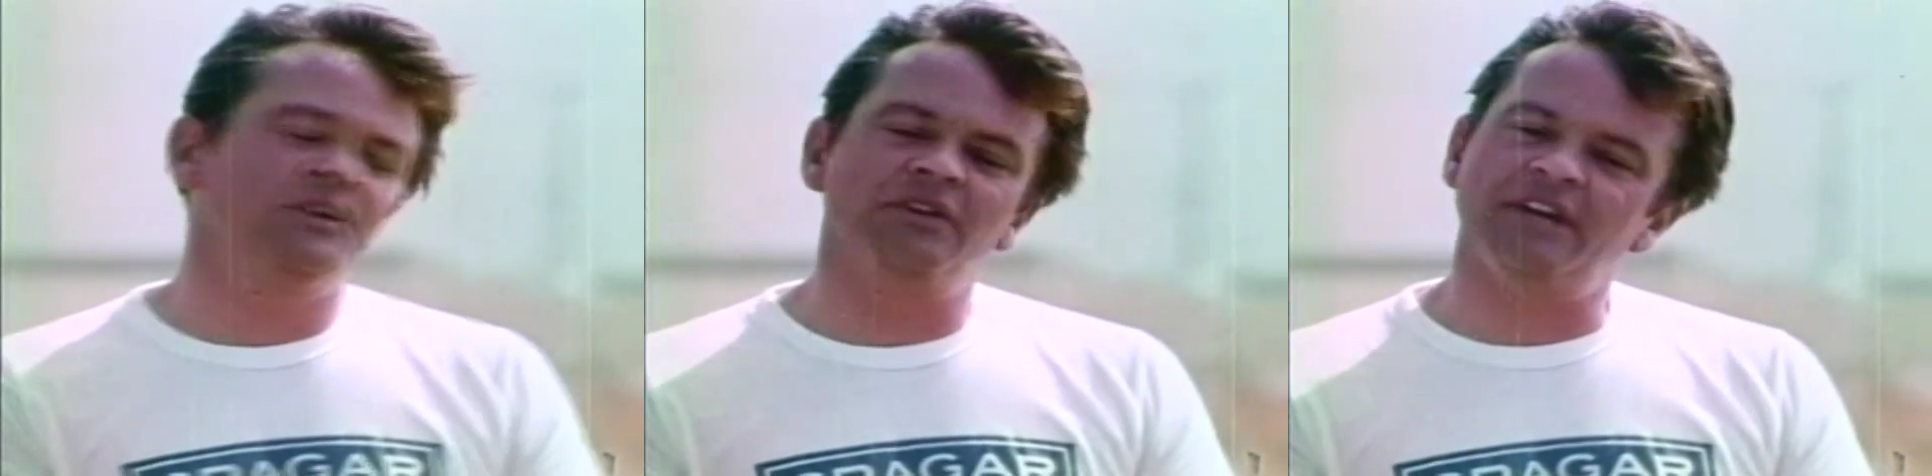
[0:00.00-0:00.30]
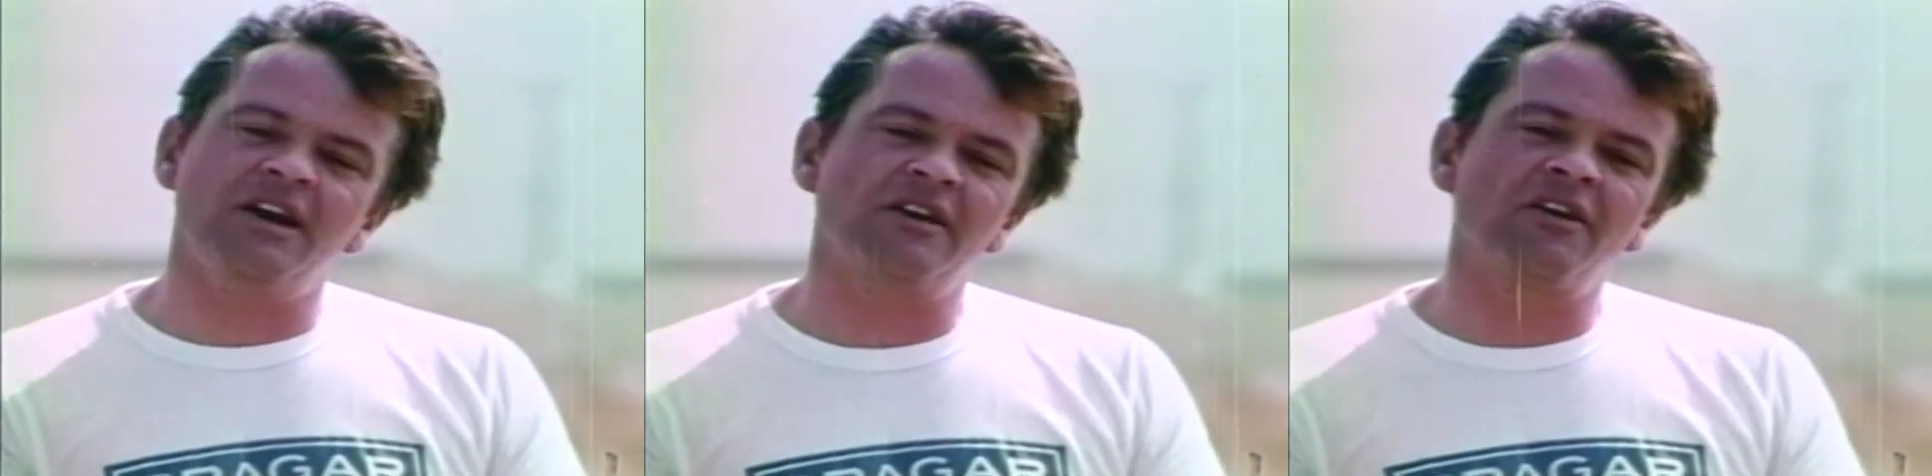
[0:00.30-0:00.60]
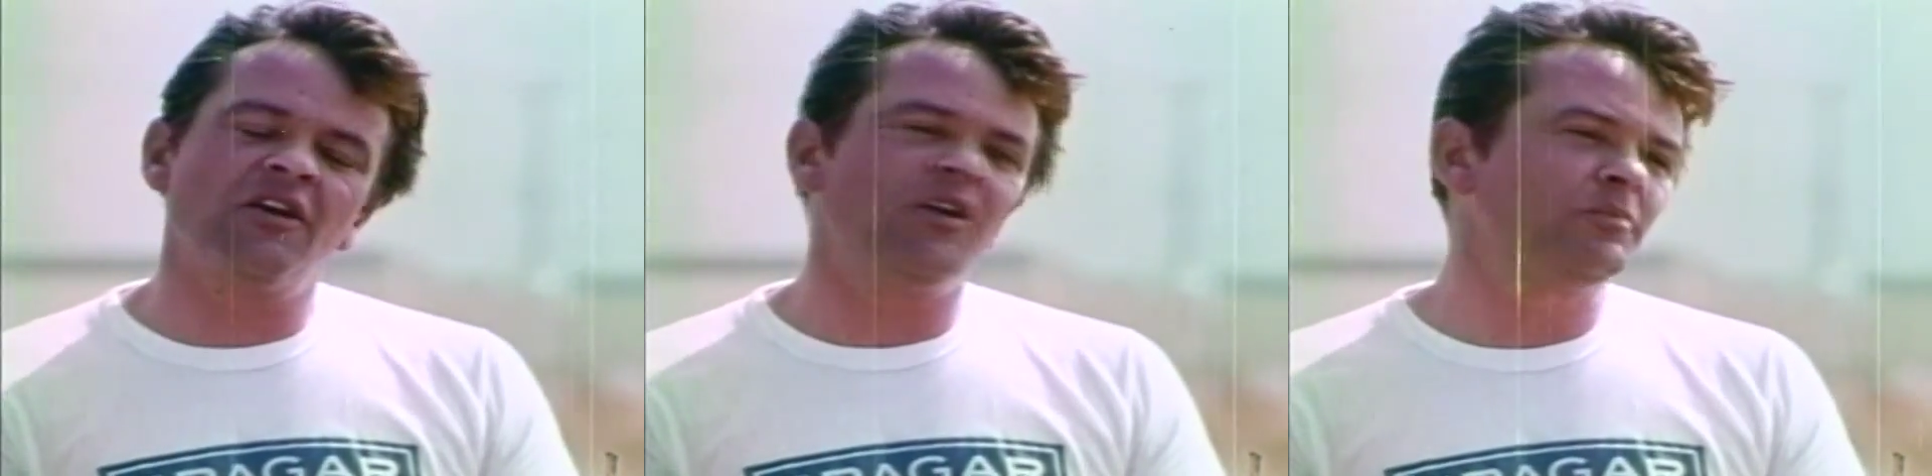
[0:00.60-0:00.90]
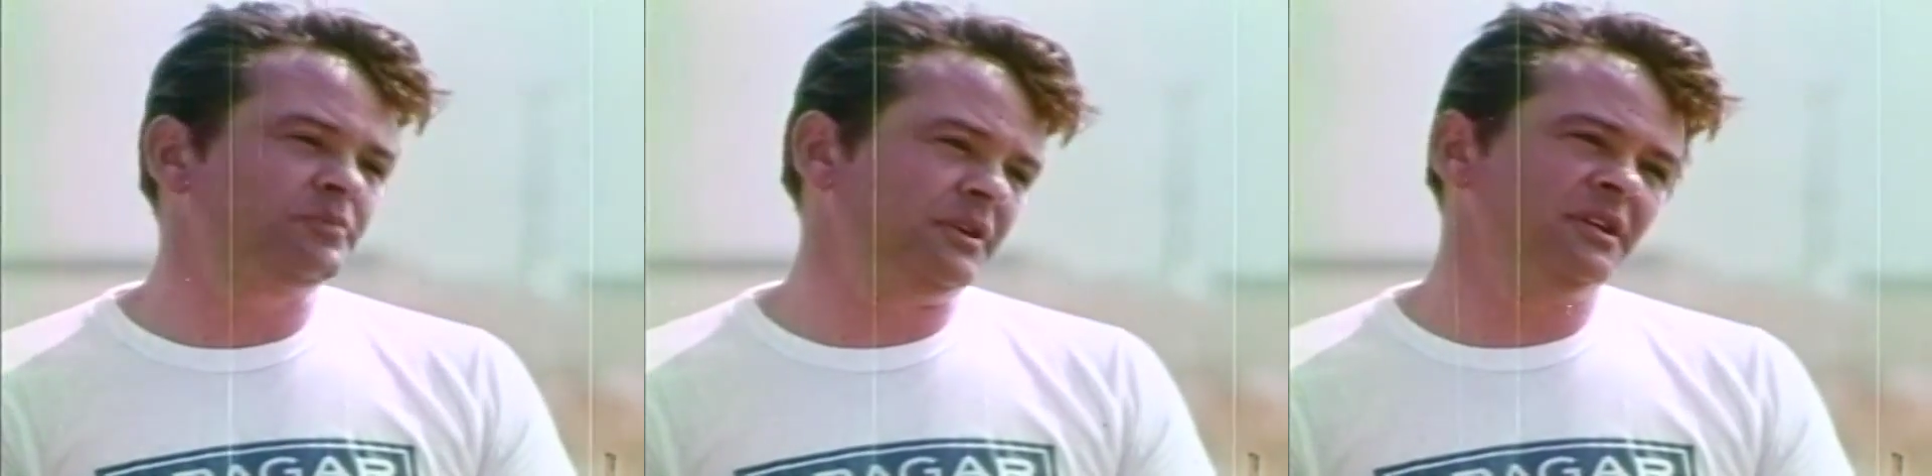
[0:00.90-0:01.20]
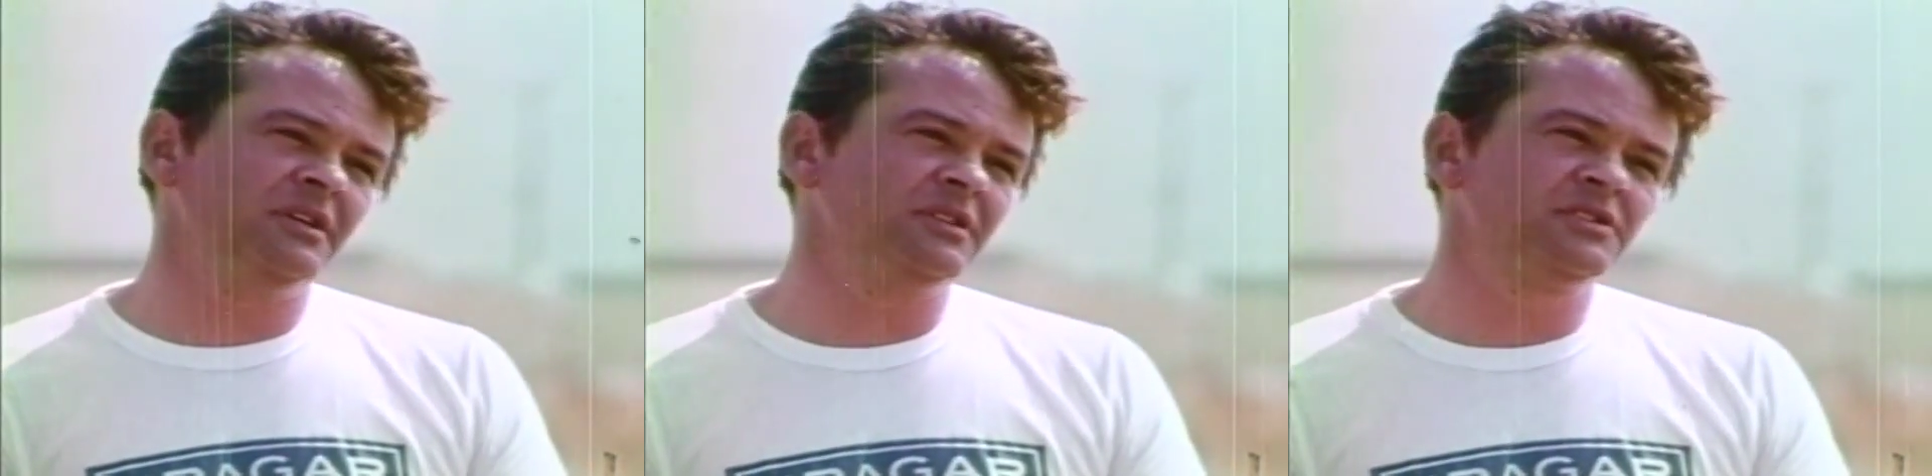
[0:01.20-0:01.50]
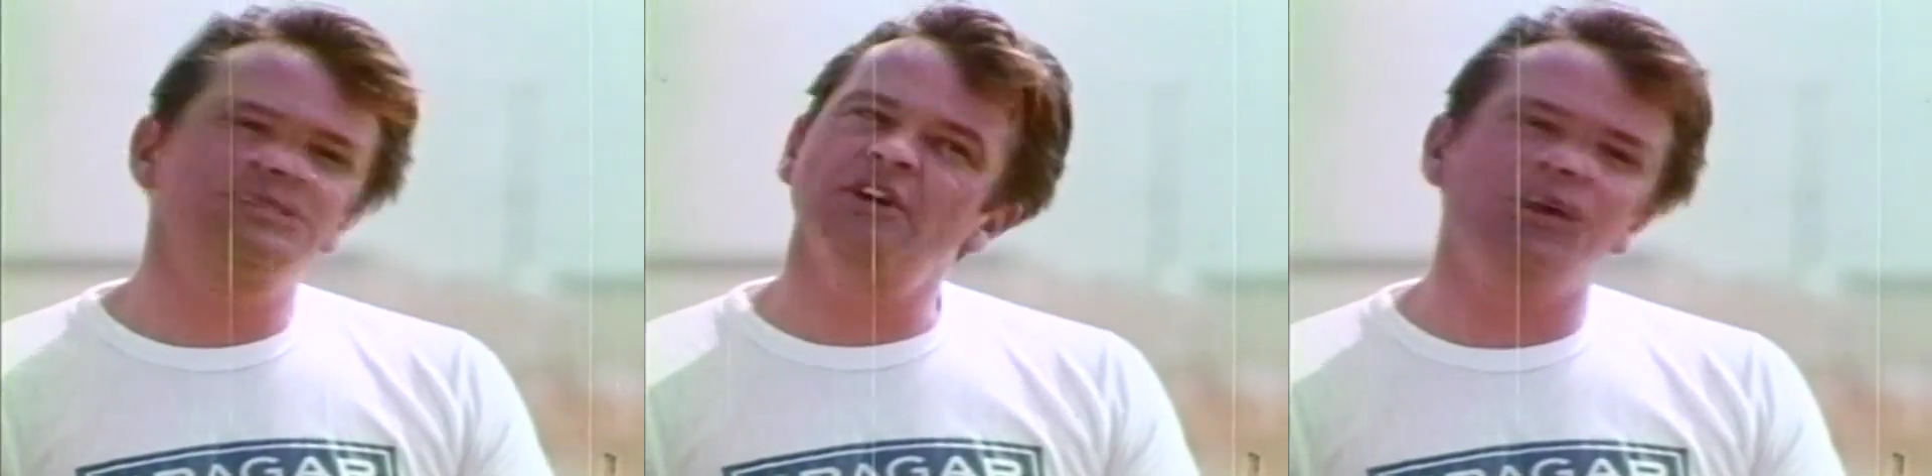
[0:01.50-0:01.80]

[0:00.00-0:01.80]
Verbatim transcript: Only alcohol, pills,